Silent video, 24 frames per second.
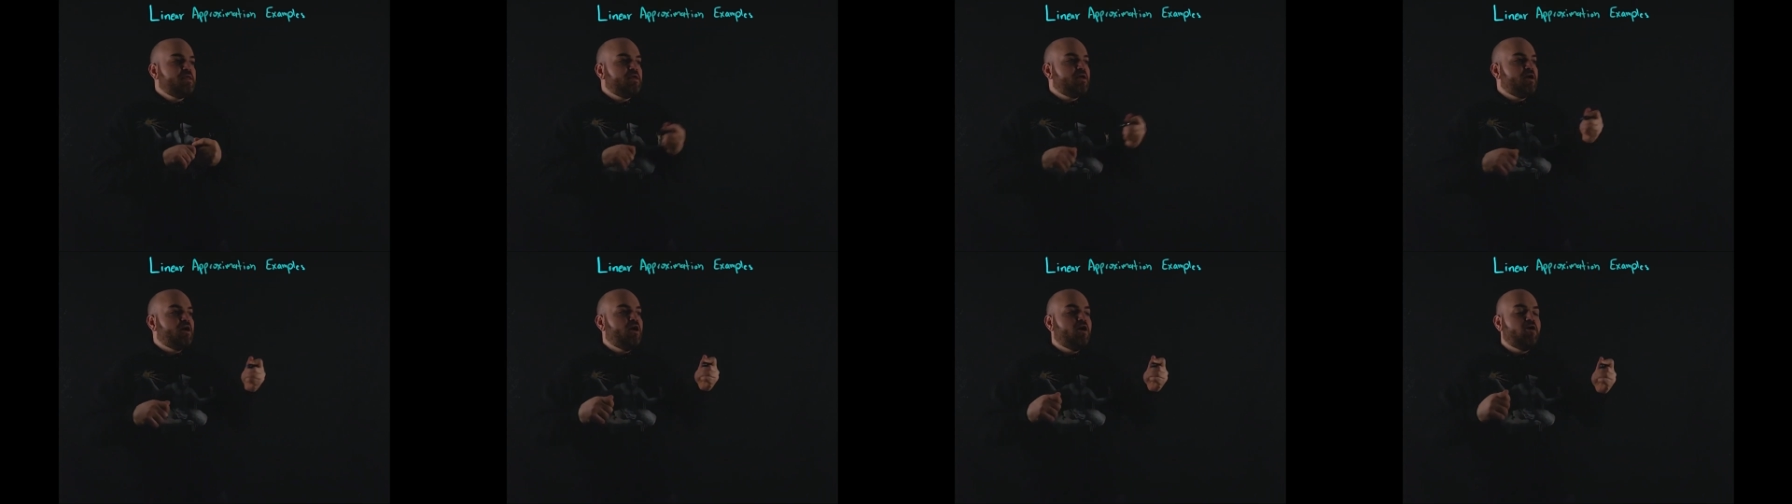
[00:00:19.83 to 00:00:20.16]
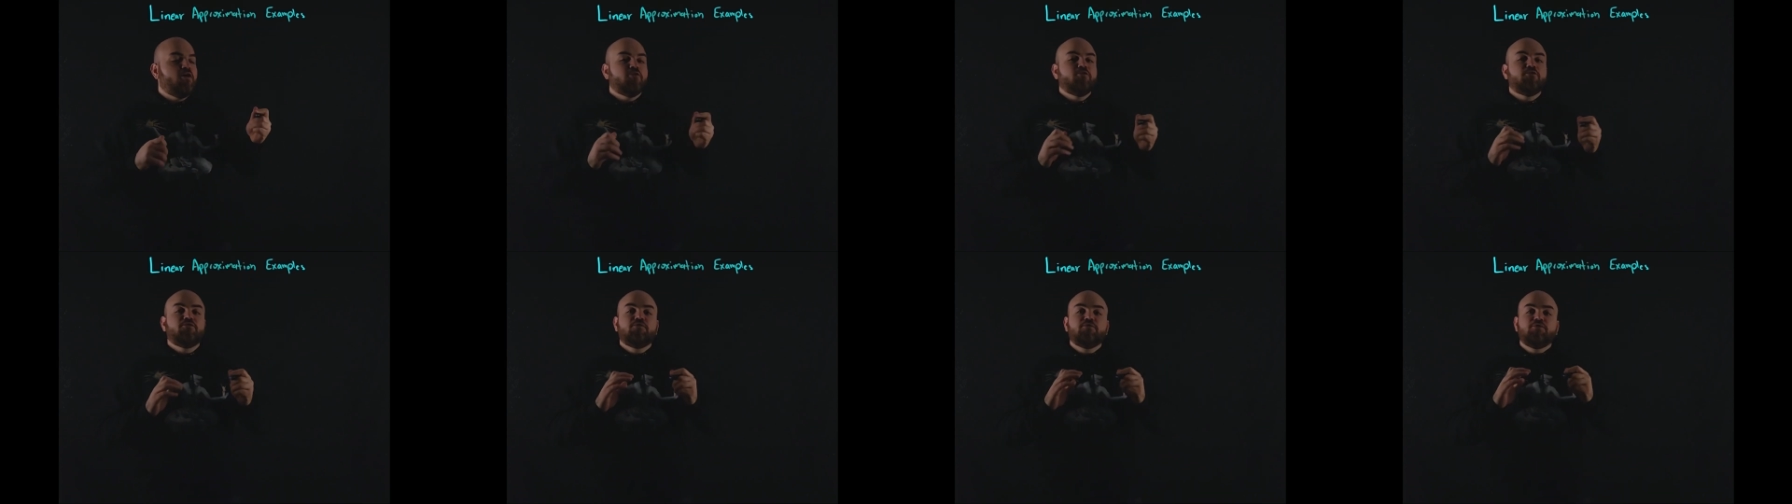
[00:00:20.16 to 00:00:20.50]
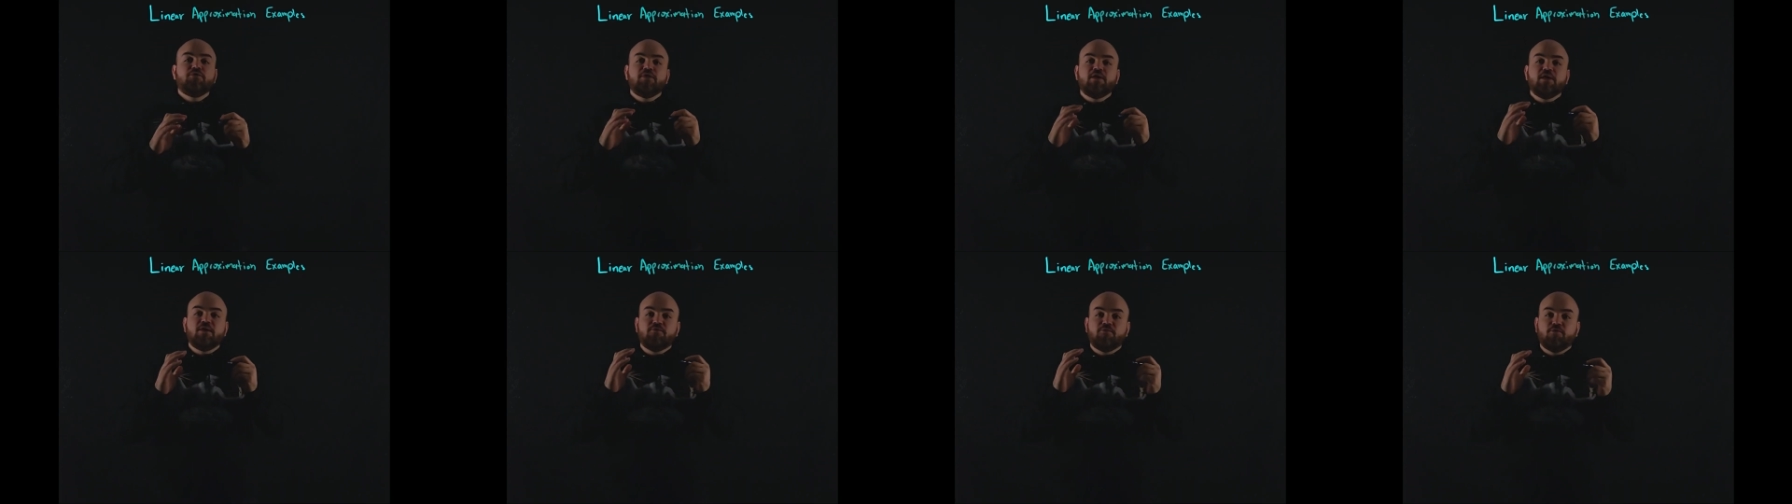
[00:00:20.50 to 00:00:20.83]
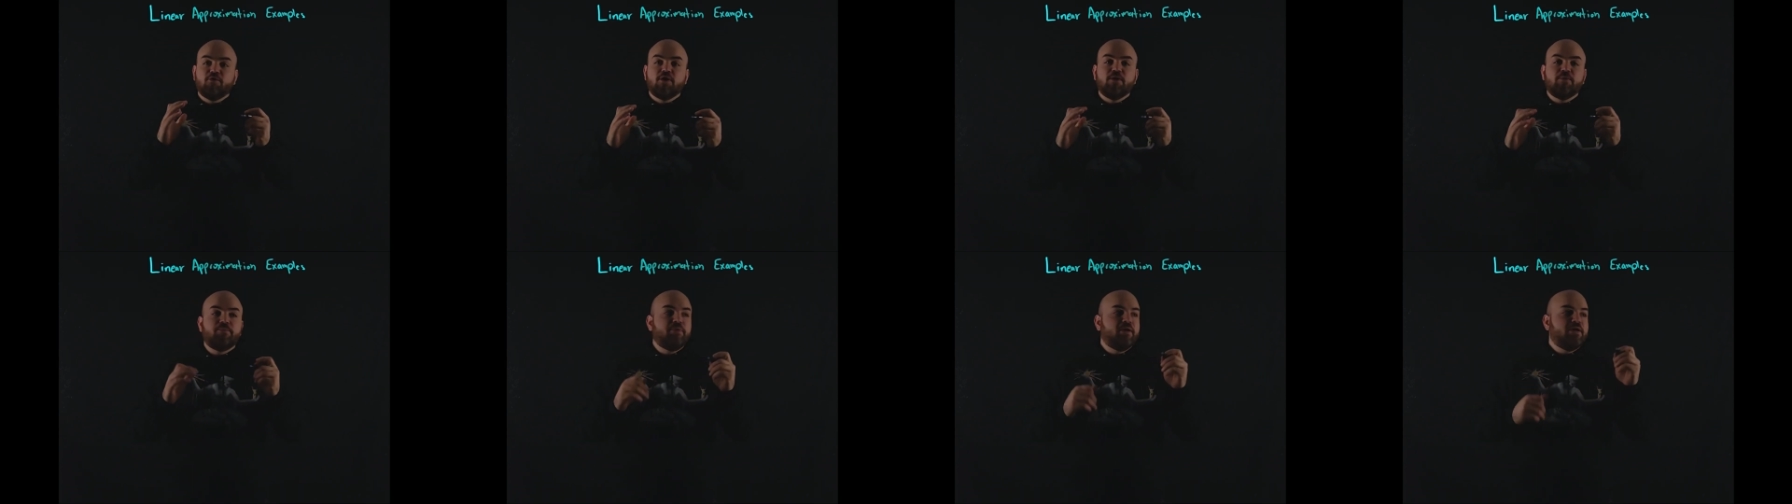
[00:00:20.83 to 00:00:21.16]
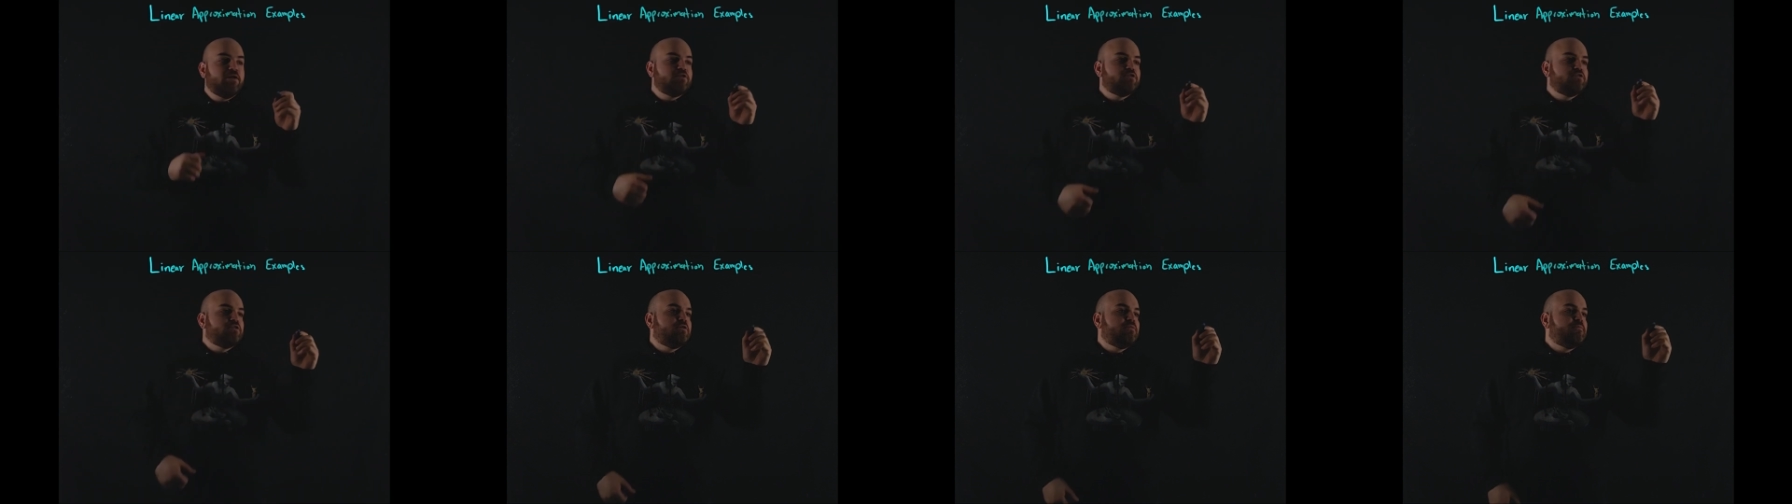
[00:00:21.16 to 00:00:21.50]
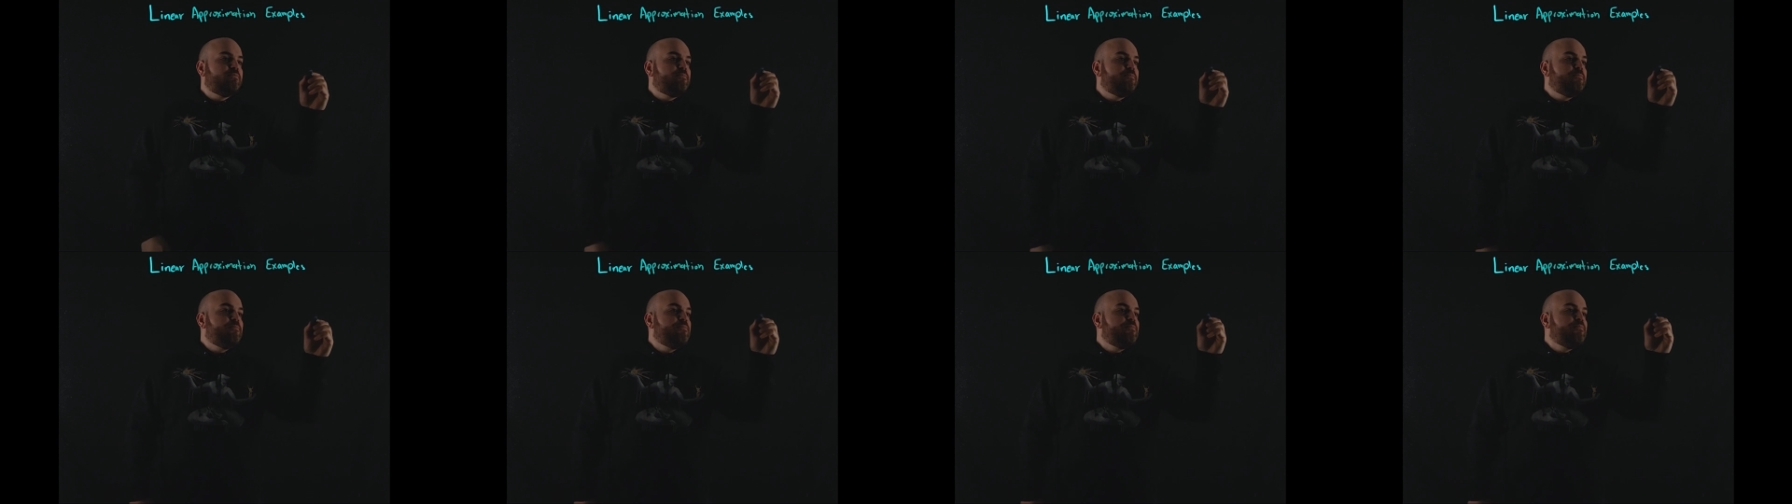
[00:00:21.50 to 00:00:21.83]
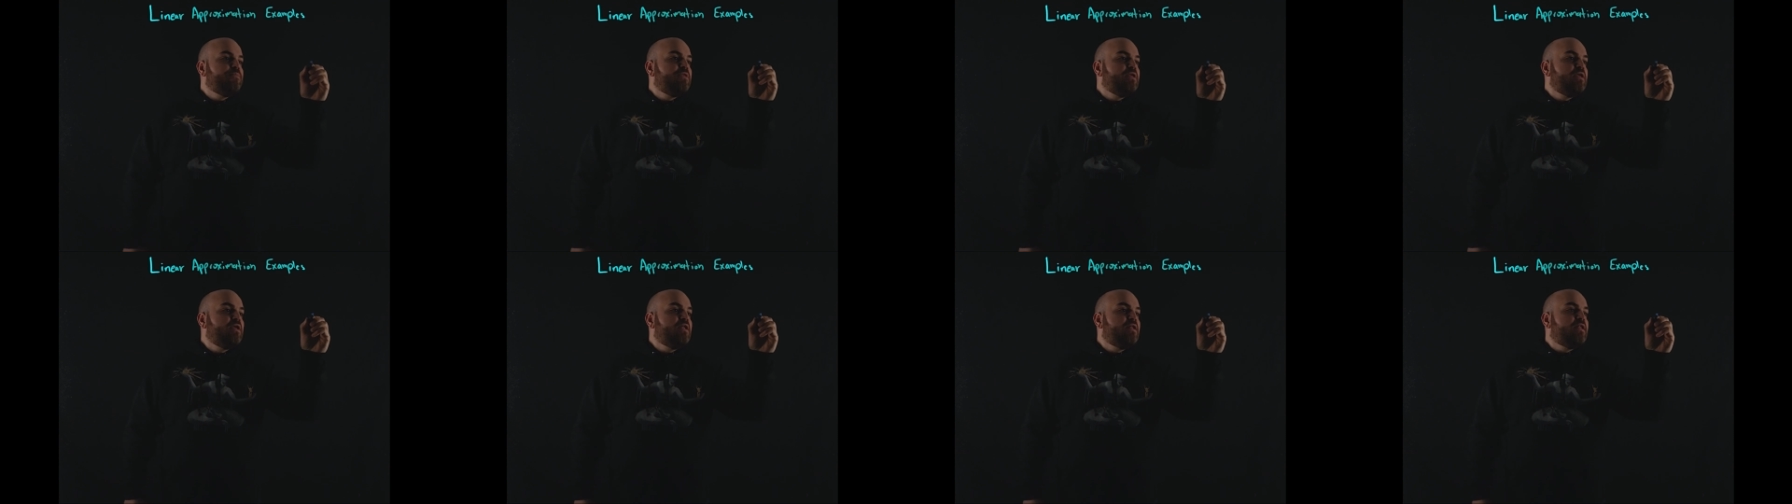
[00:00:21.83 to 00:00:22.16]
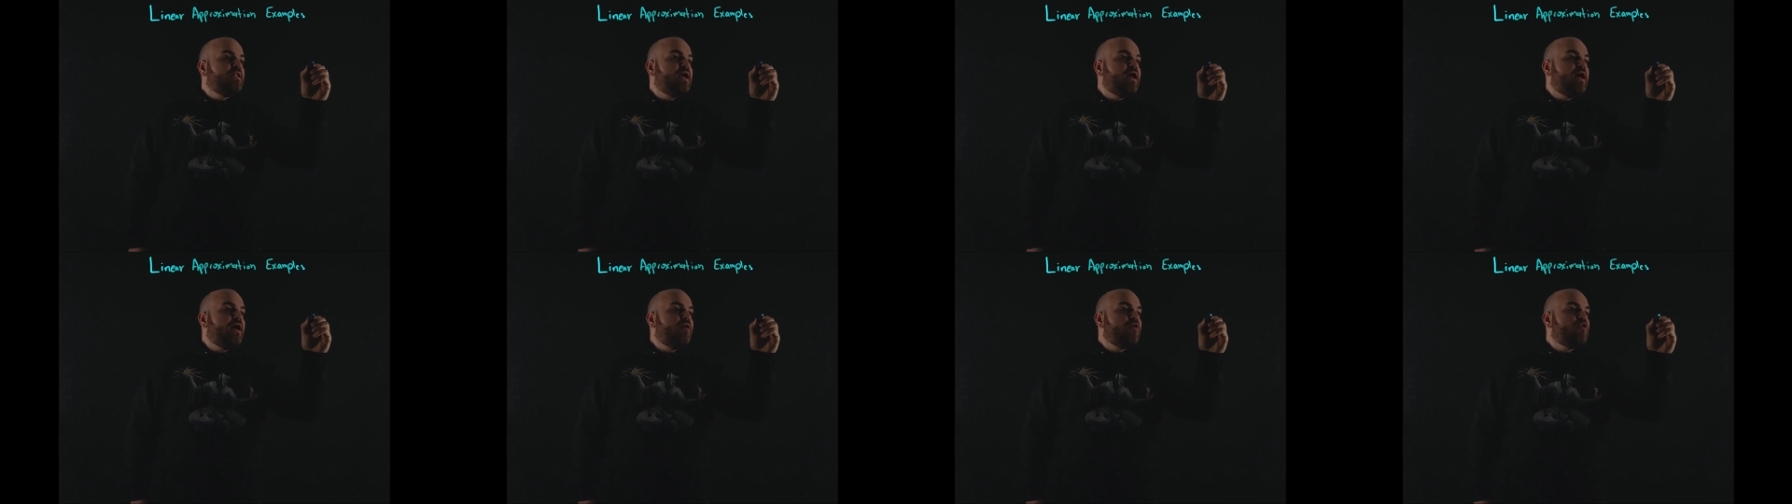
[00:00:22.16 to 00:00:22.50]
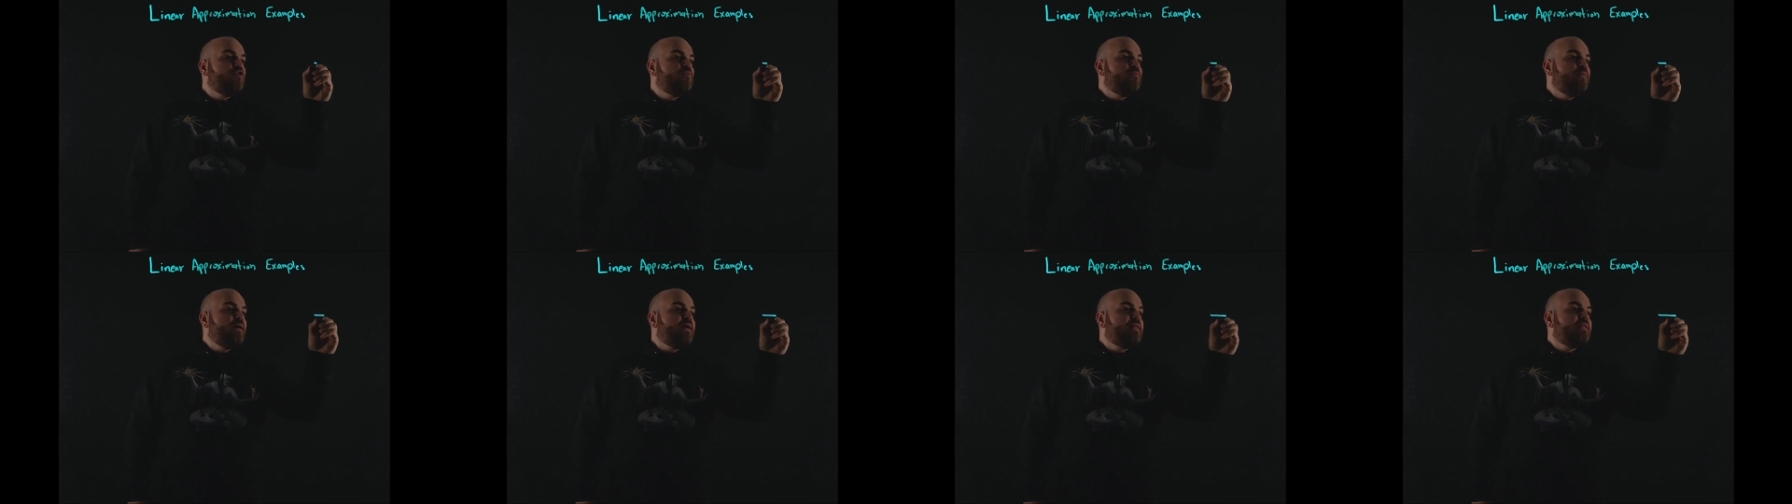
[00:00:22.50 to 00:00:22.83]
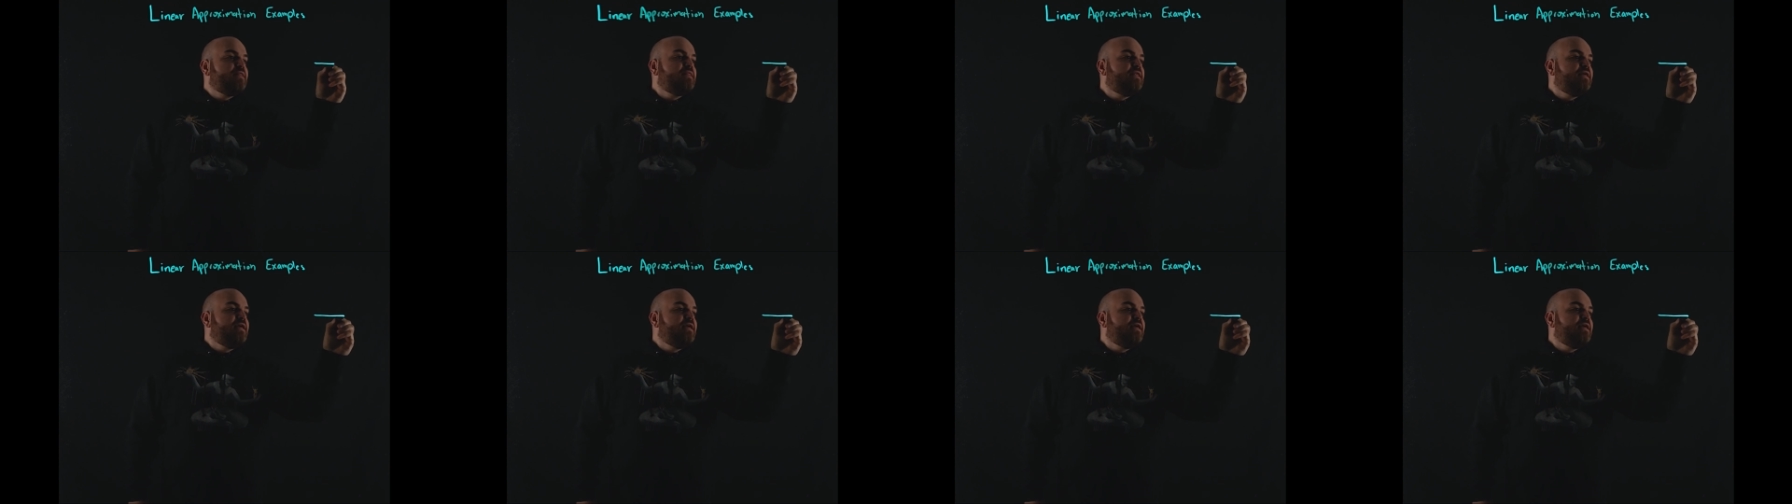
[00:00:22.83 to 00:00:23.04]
of the inverted pendulum. Now, you might